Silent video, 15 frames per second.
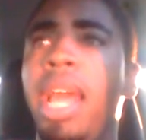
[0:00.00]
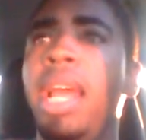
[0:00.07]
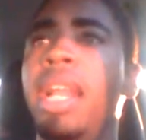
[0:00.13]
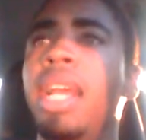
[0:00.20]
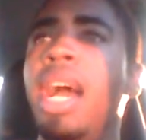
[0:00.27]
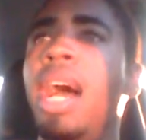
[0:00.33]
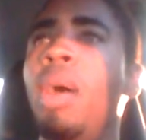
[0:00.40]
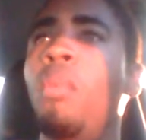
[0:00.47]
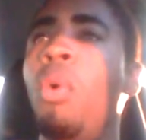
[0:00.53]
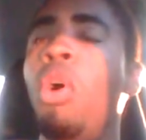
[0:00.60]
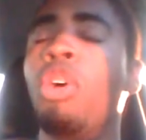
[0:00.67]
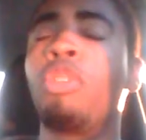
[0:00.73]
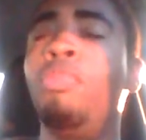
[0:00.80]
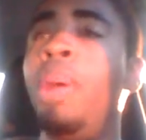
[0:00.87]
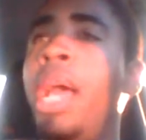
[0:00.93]
And God
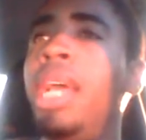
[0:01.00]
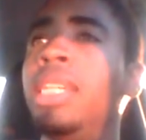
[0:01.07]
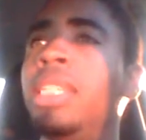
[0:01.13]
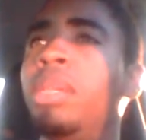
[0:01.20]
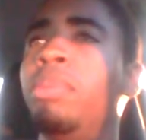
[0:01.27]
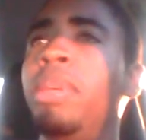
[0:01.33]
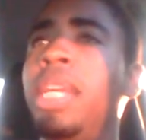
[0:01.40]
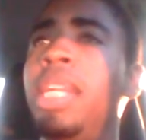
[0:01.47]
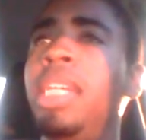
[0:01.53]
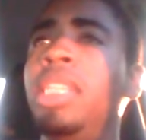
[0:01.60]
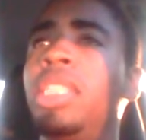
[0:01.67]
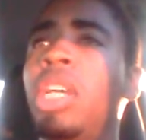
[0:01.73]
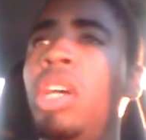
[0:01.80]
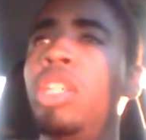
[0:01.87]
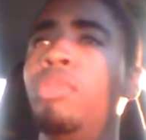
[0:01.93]
walked past him and
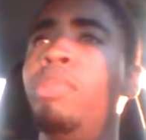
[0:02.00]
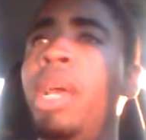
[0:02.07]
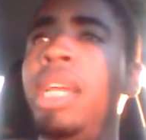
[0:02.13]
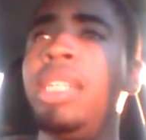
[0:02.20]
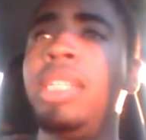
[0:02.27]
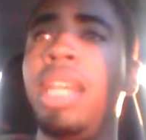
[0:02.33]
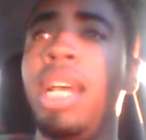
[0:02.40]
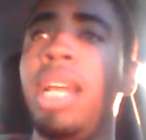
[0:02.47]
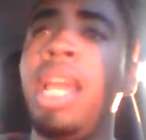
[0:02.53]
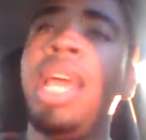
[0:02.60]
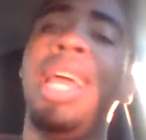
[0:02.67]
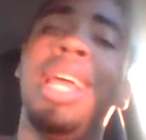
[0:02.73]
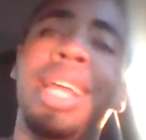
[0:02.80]
he saw his backside.